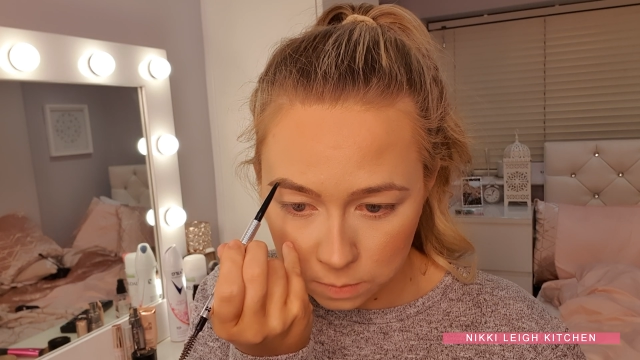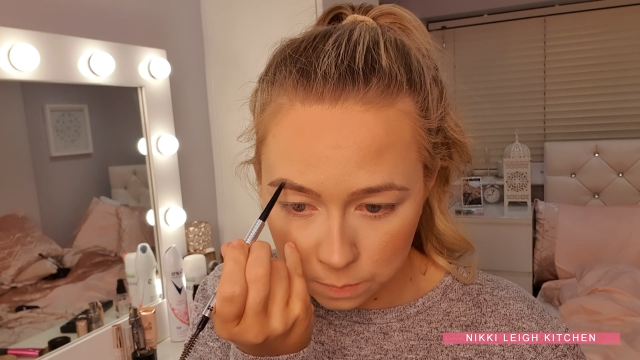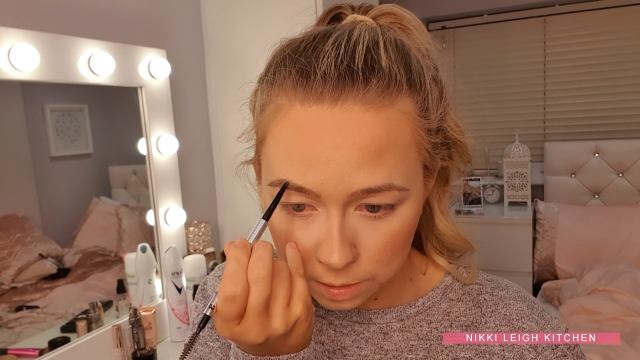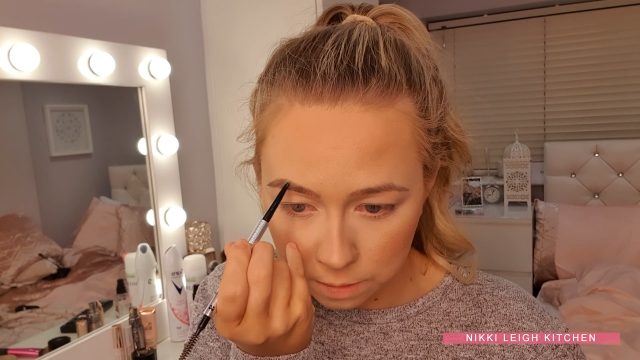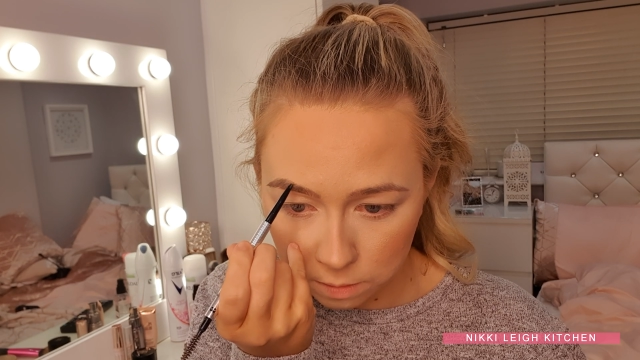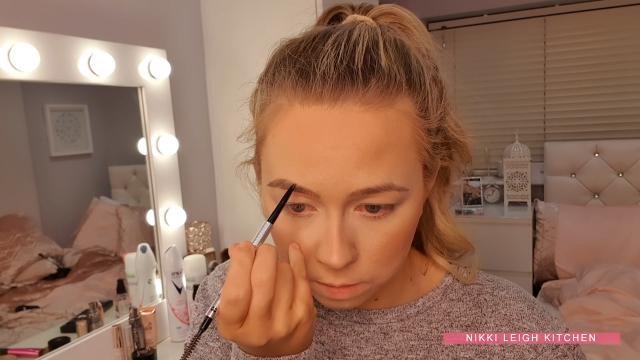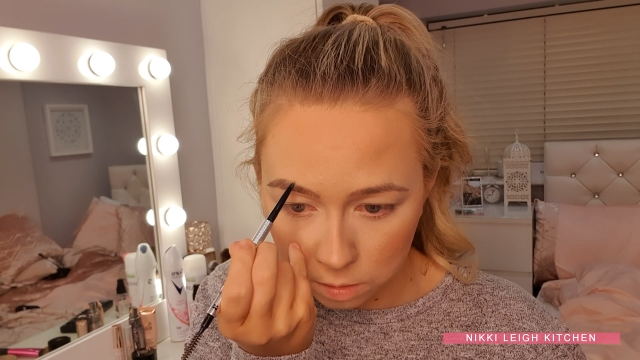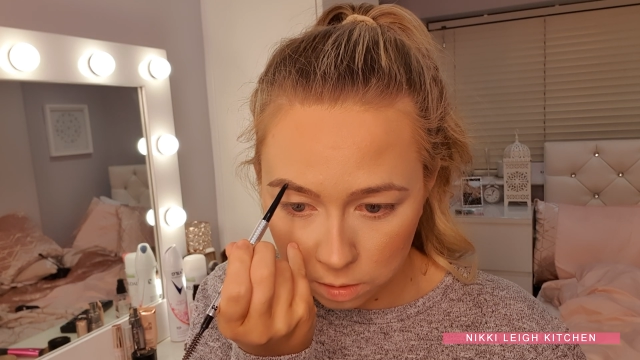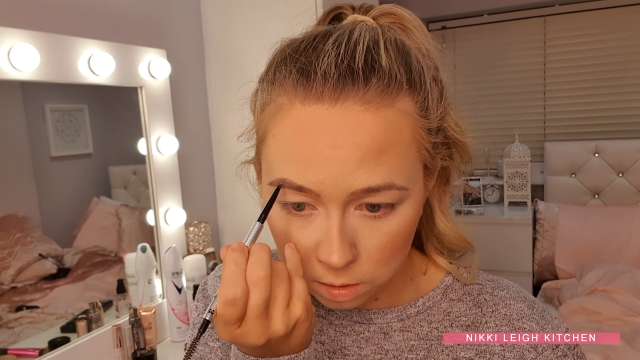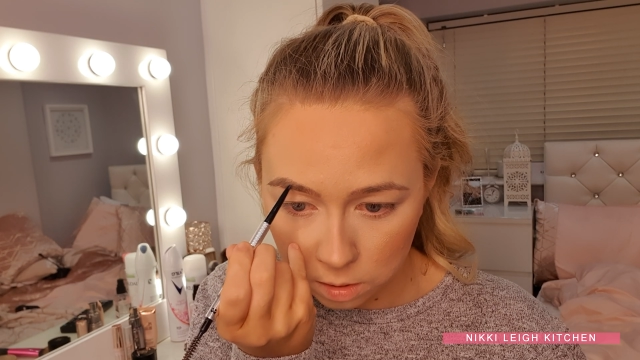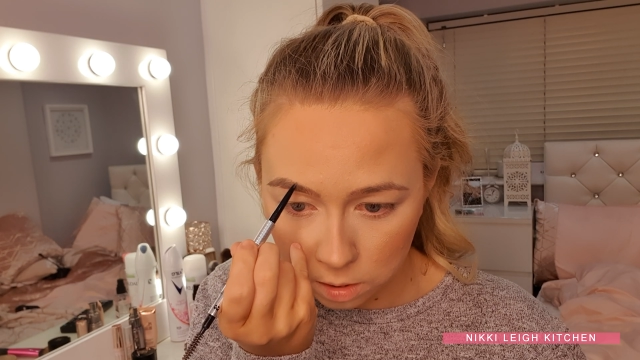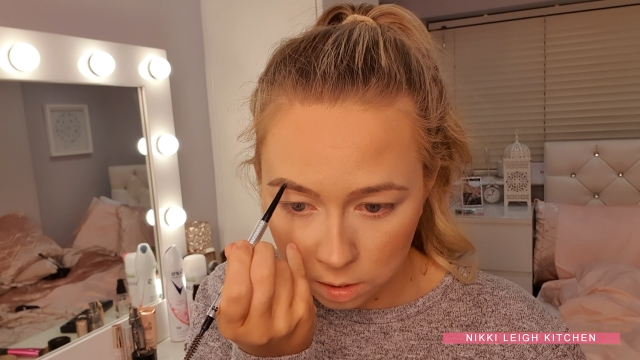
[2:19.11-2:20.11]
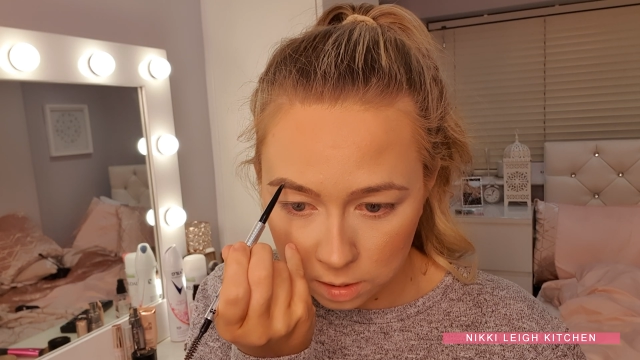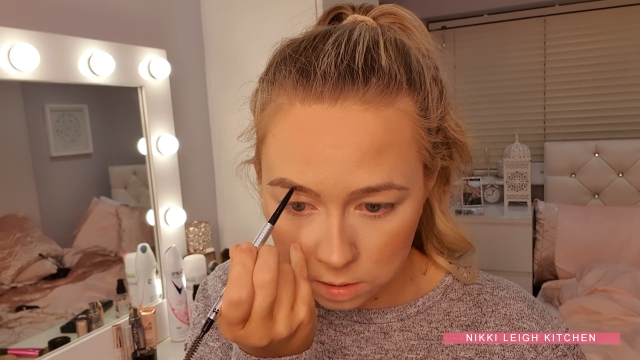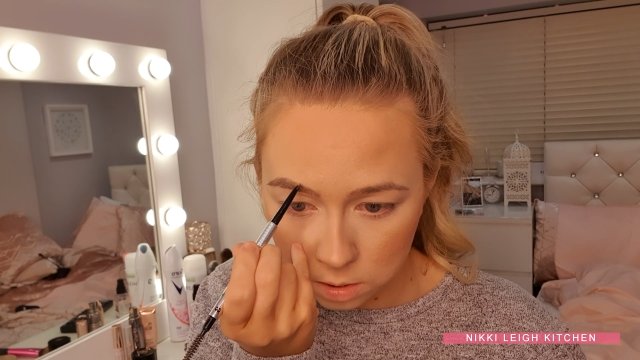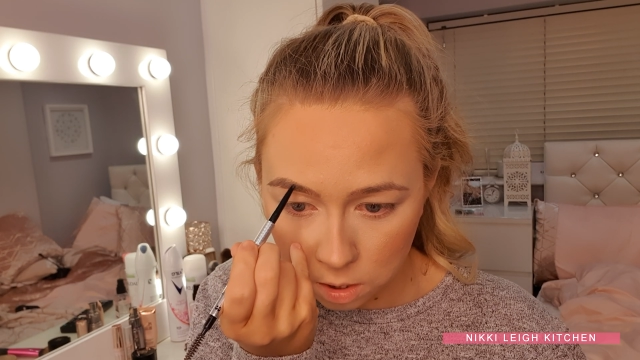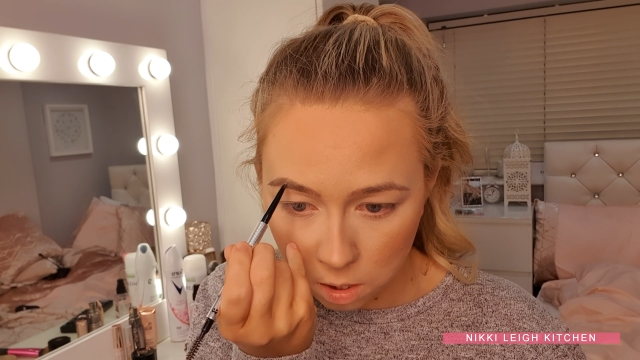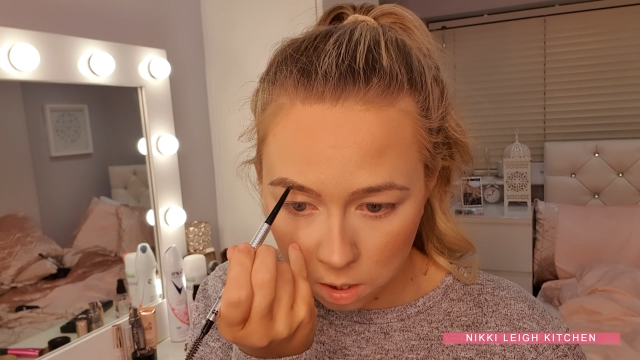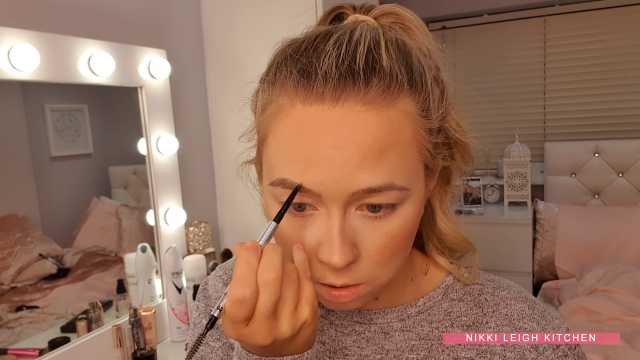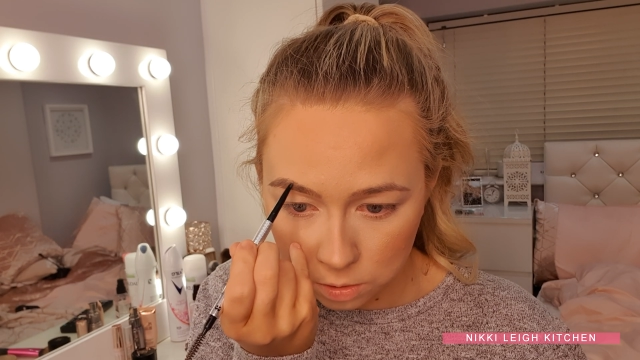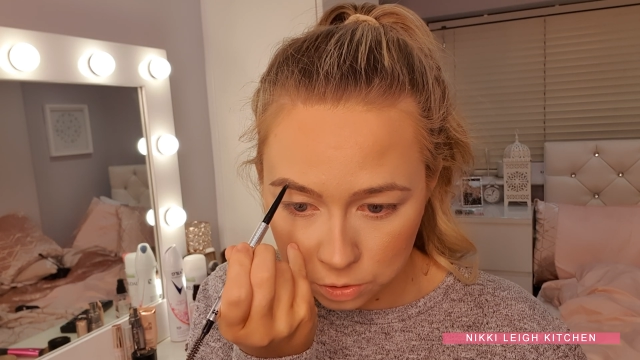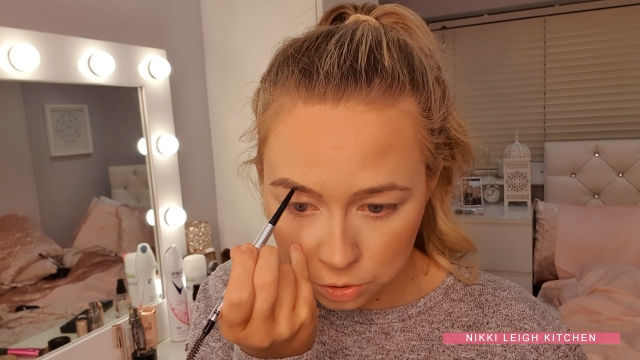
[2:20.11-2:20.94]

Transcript: bit as harsh.